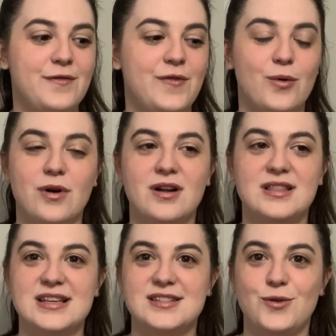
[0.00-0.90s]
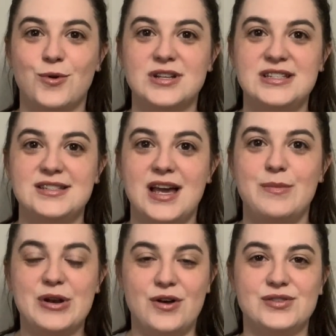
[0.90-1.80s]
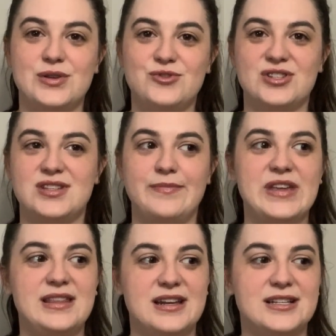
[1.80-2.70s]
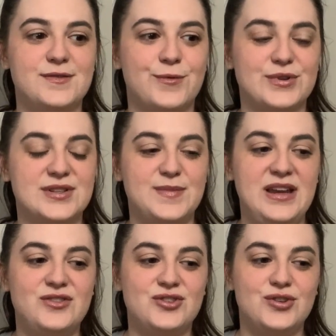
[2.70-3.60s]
for this quarantine time, but also just something that has forced me